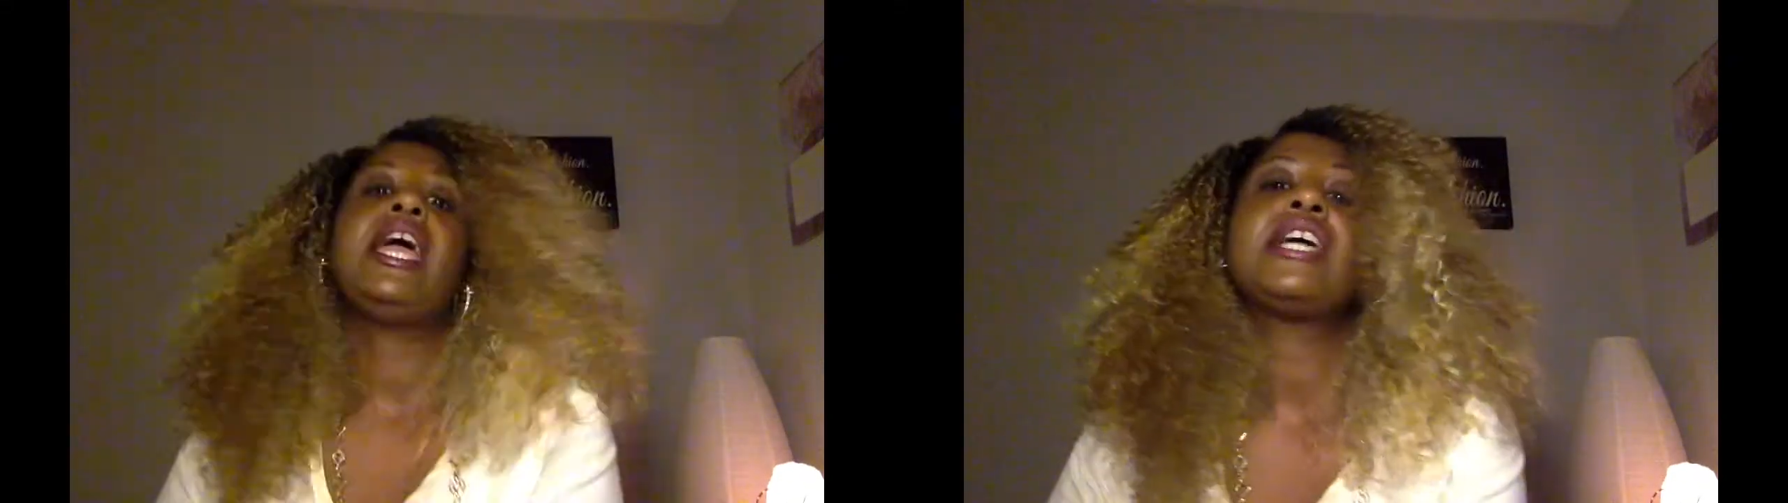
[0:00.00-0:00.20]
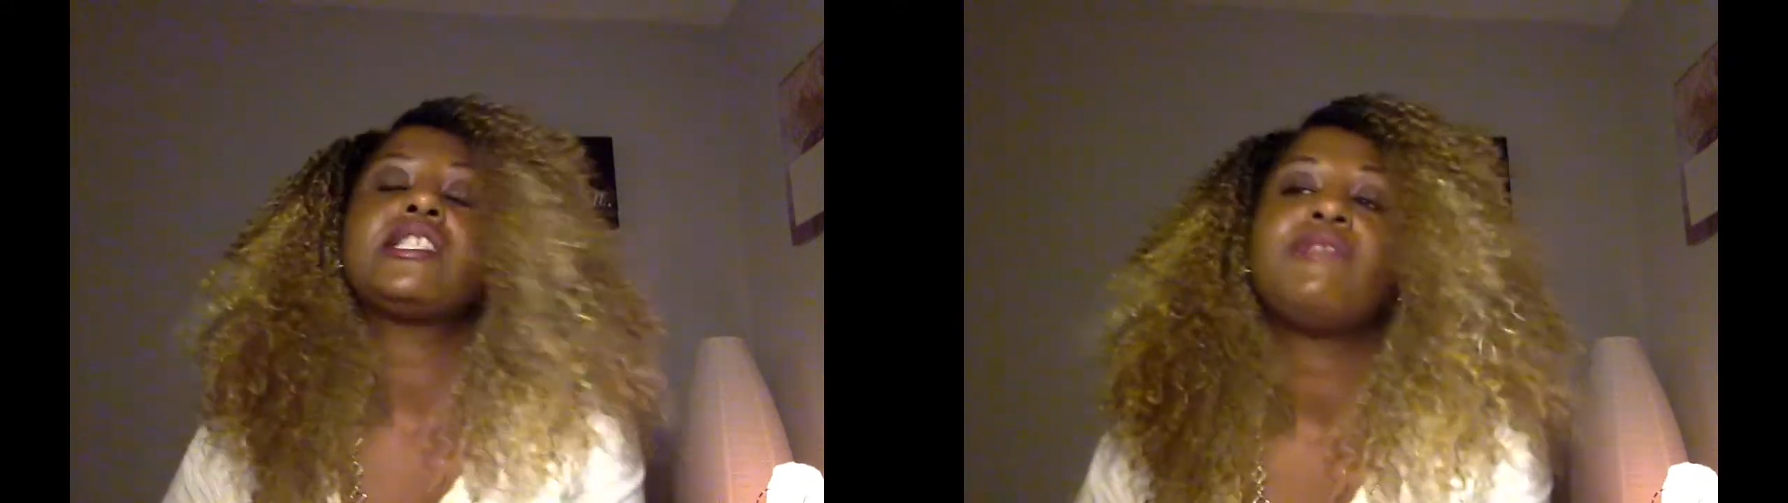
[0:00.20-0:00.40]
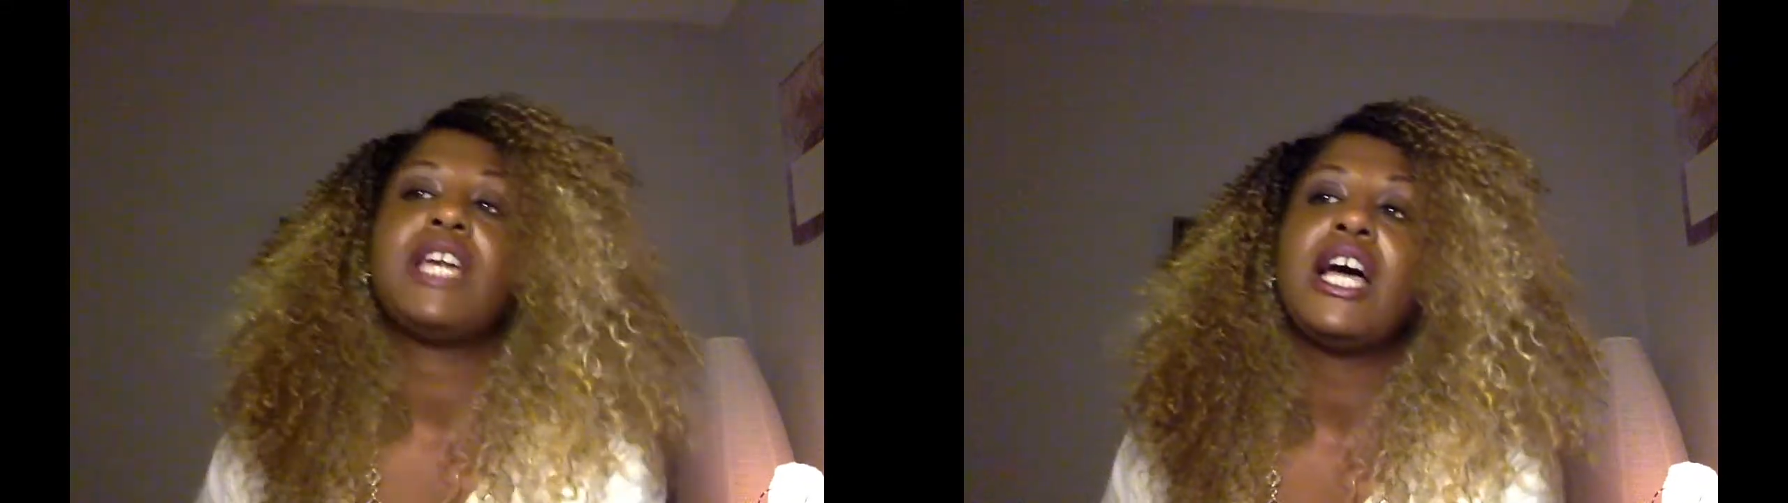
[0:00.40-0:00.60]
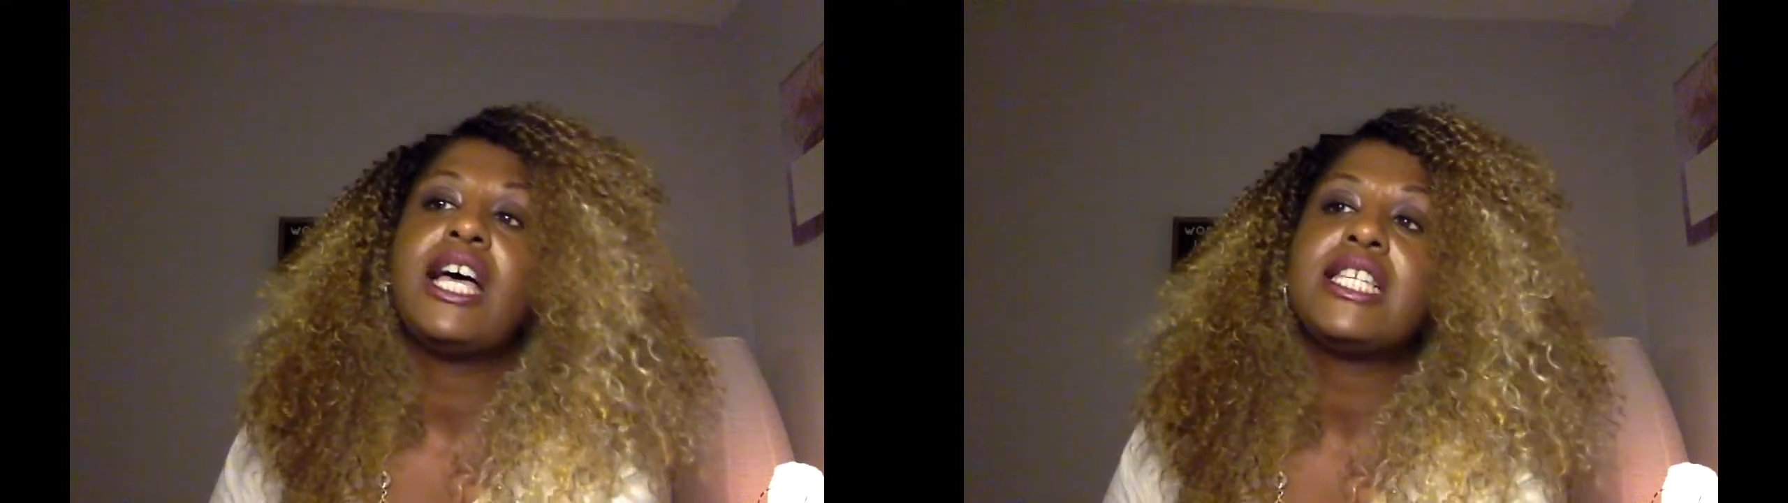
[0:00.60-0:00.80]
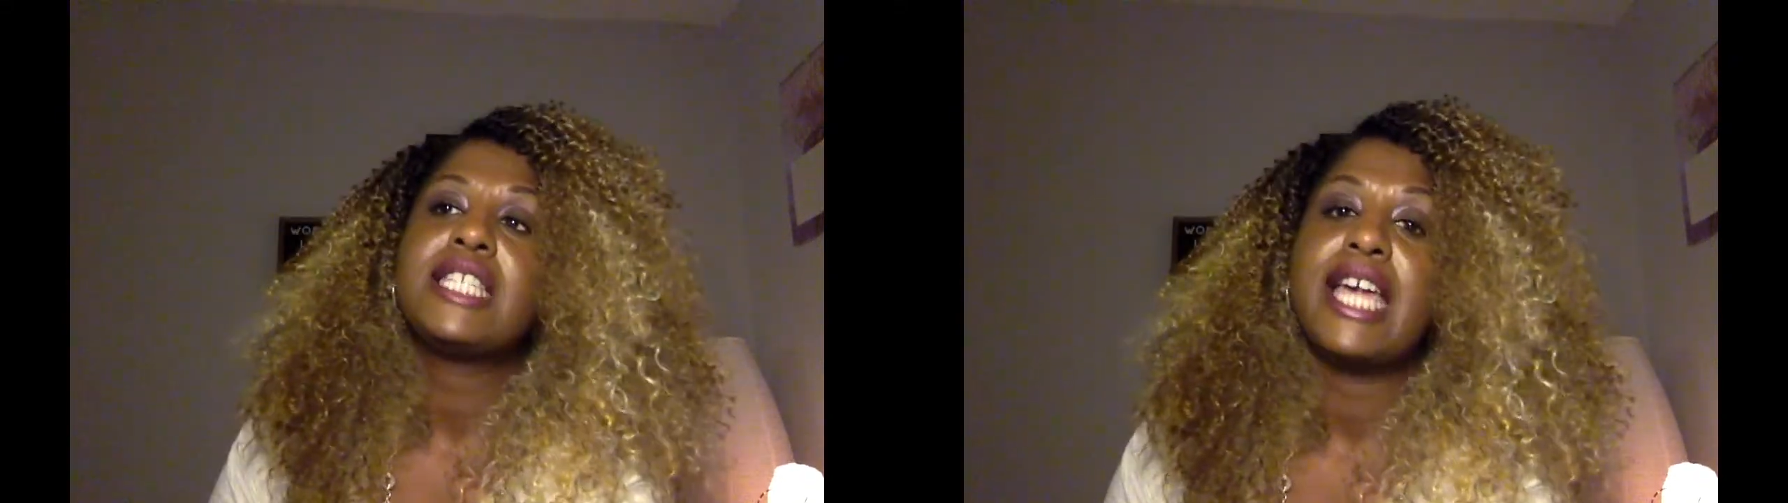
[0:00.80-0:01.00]

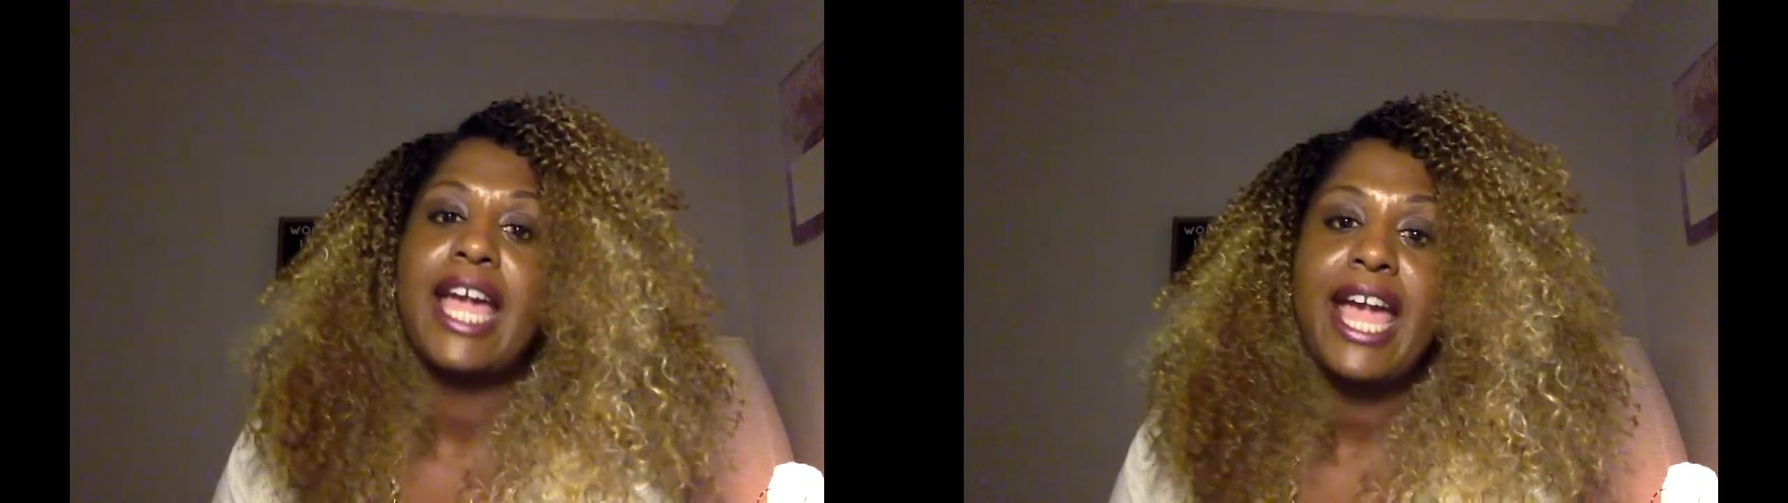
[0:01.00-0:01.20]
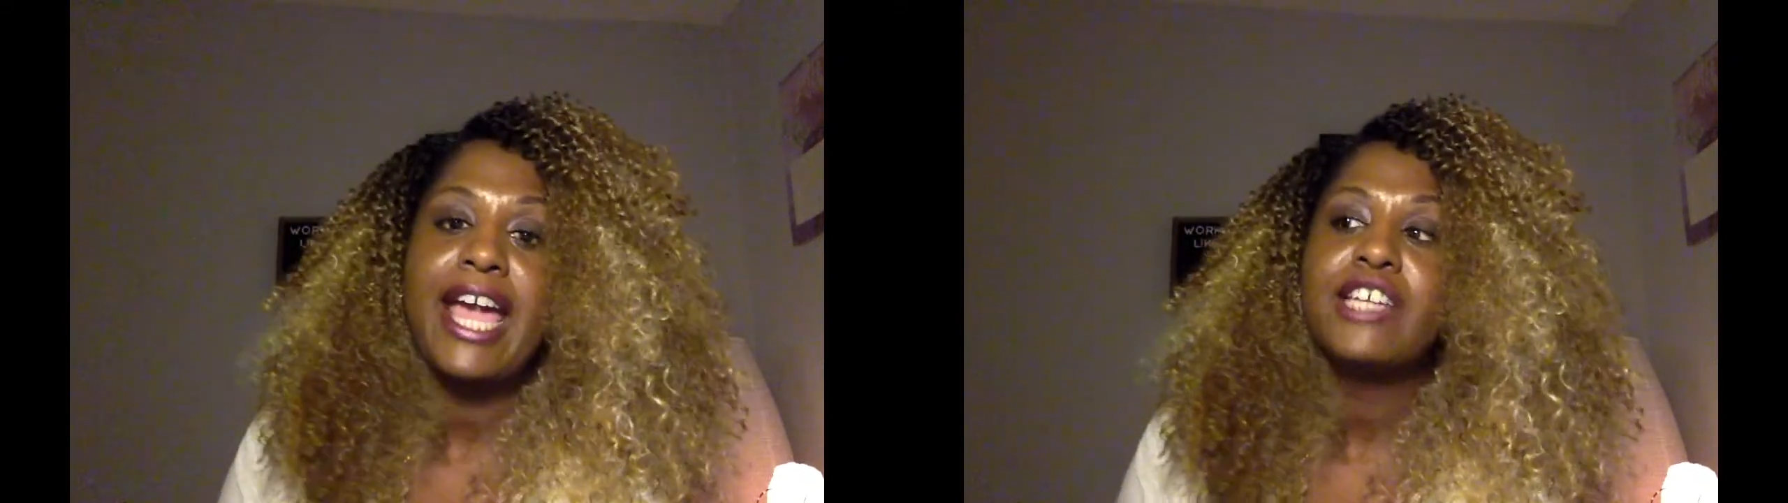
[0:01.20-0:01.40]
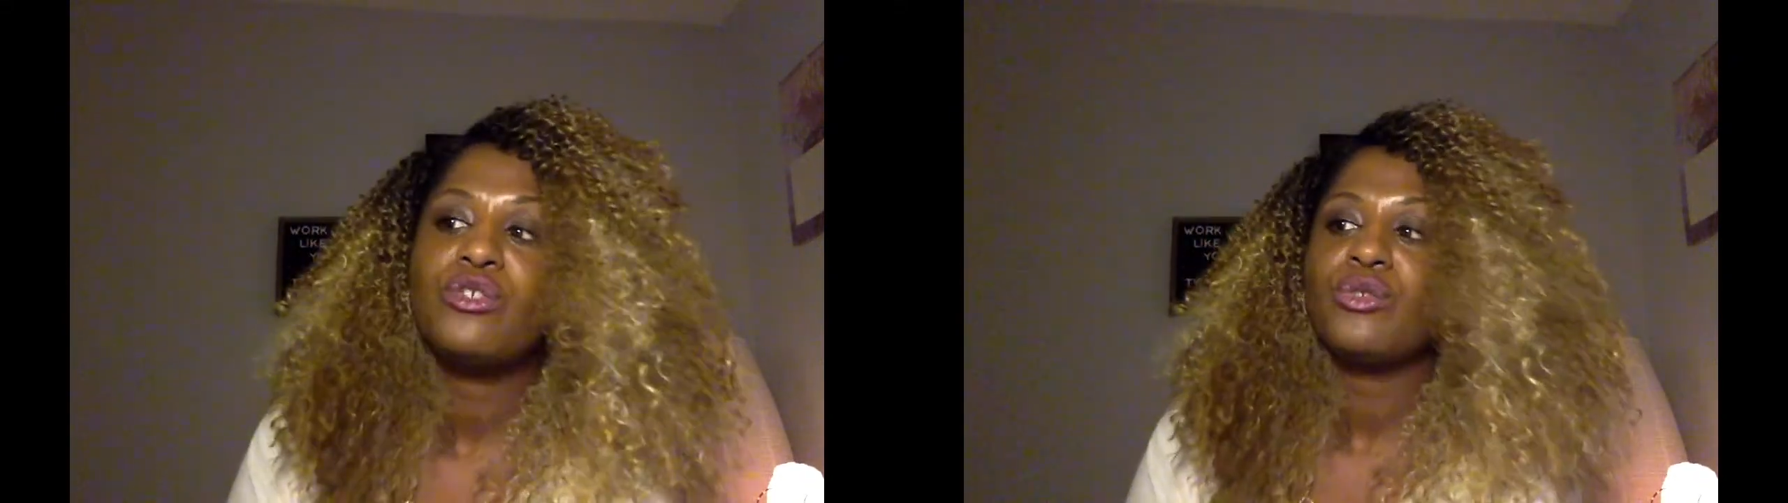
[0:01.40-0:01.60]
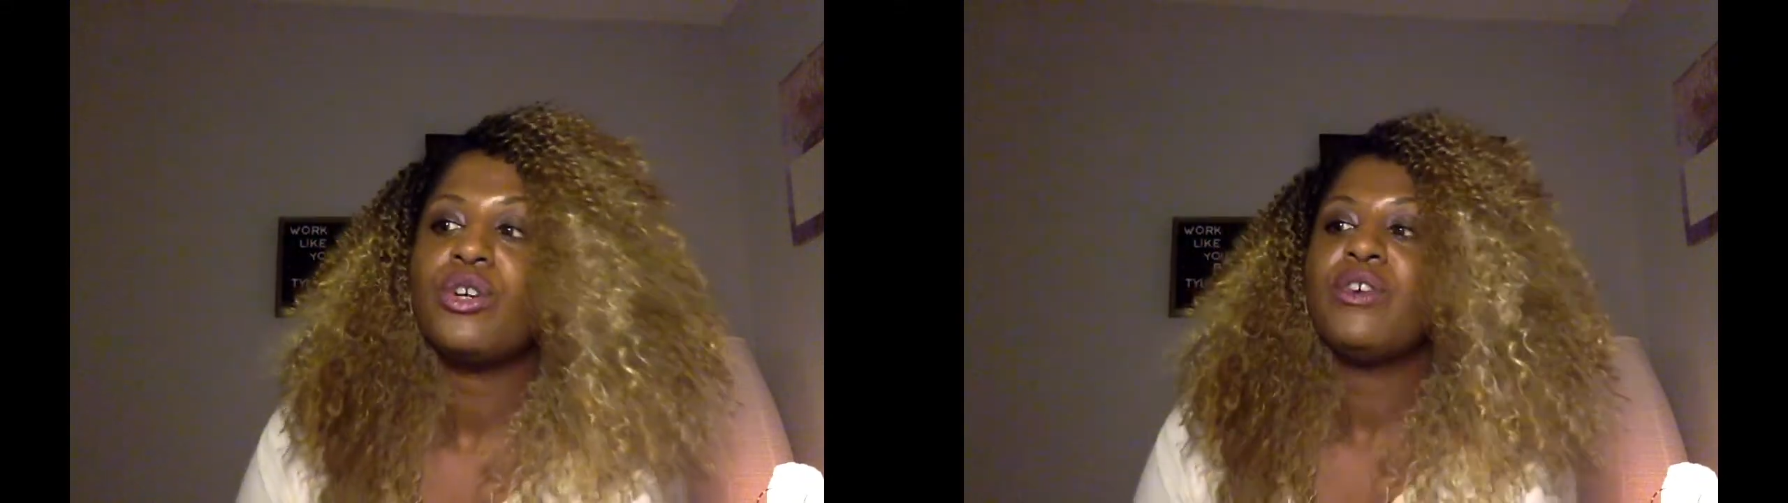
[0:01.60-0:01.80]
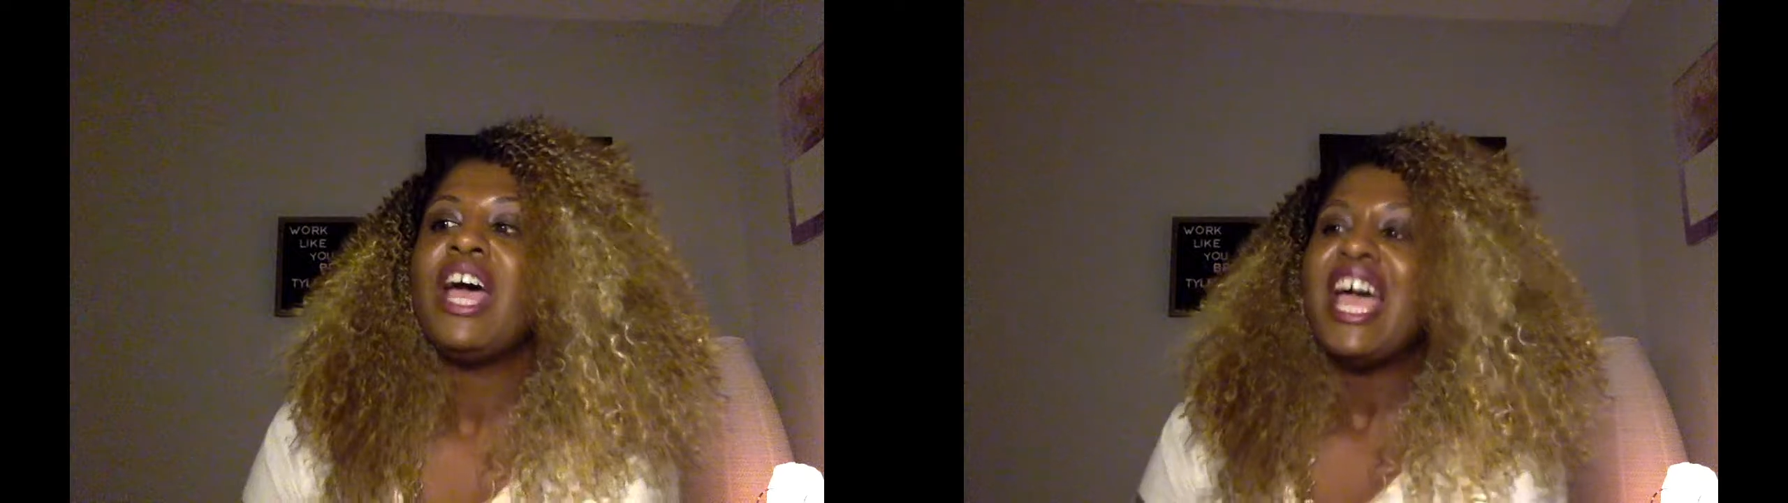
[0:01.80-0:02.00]
ex-fiance, Andrew.